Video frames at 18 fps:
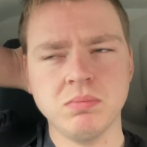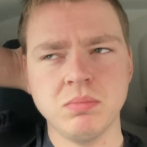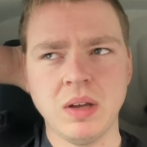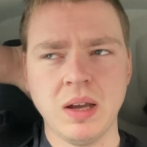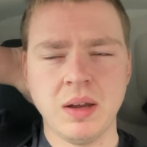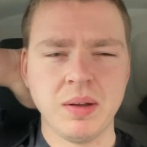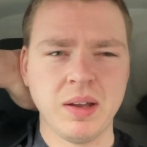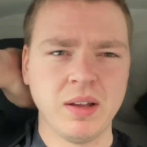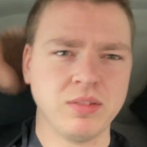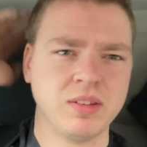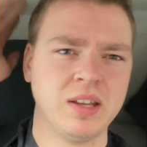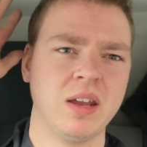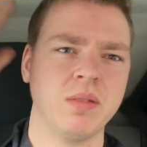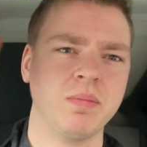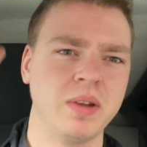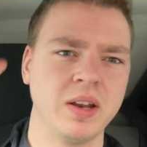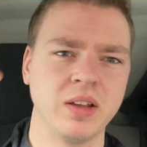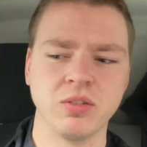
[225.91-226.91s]
about
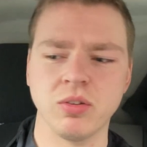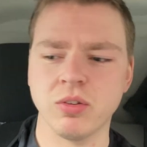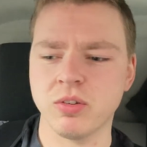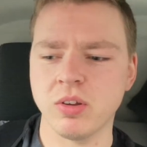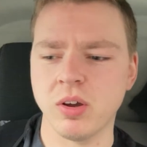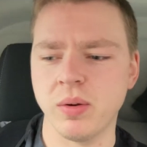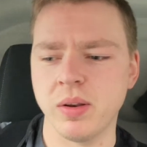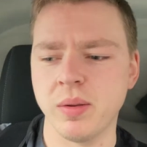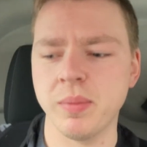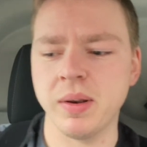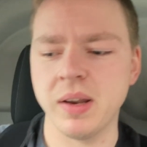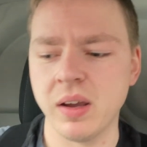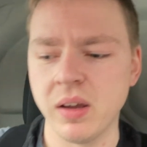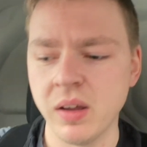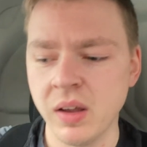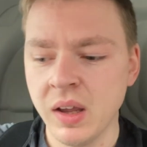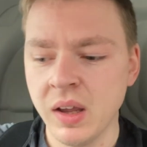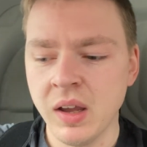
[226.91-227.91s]
10 minutes or so at the minute
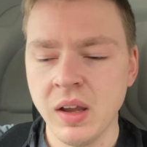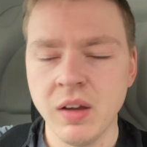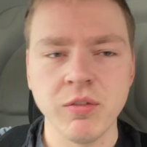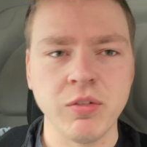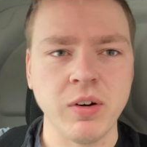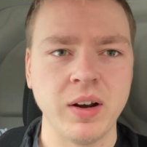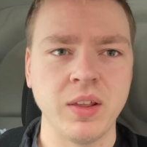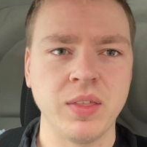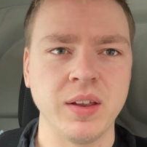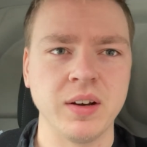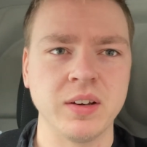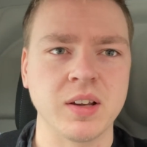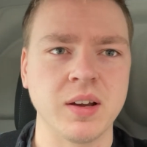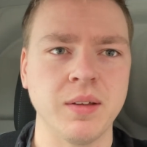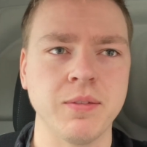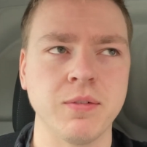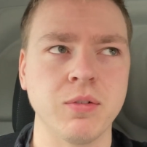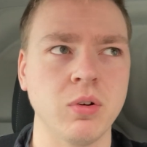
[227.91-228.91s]
for anything to
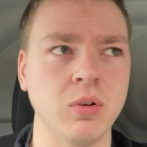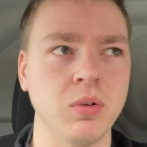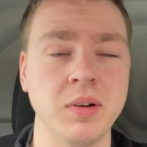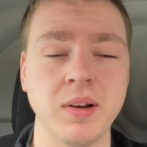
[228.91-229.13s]
come through.